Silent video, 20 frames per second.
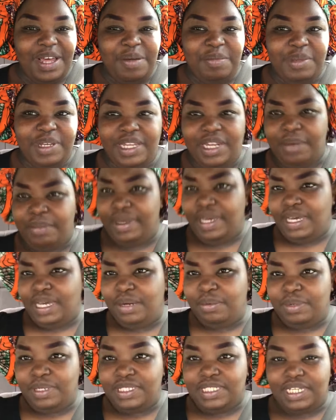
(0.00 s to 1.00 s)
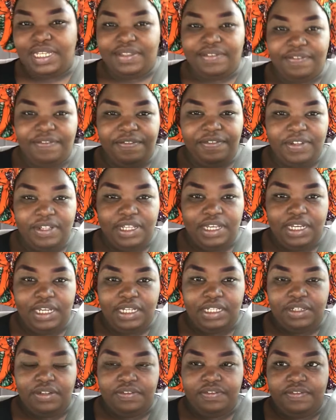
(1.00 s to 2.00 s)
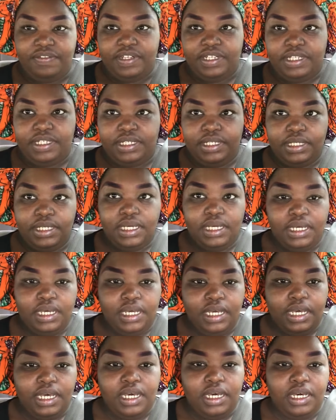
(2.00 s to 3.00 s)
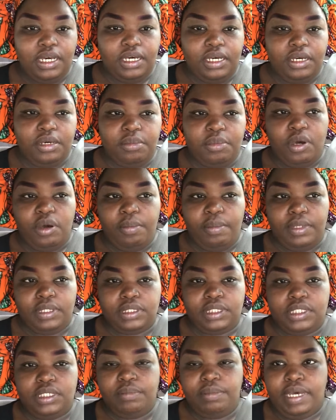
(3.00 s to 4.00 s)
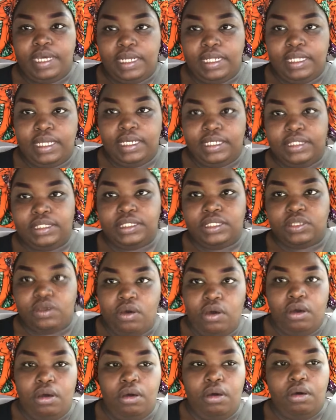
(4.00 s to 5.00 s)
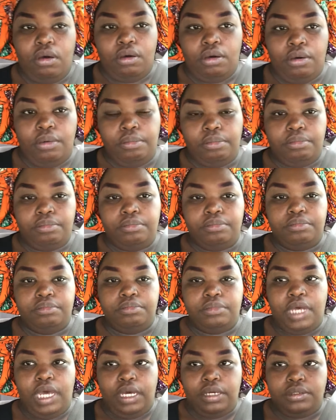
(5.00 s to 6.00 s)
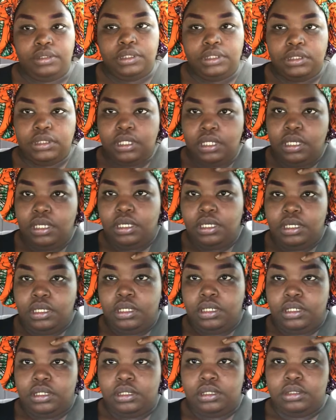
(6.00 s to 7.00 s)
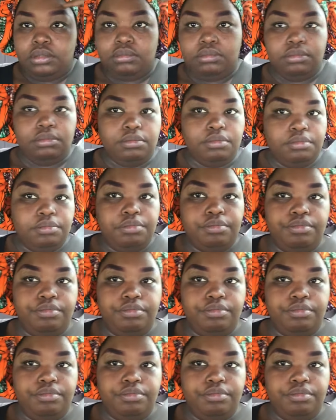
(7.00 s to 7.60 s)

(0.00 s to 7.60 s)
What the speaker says: looking at my eyebrows, I feel like I look funny, to my client's, house, and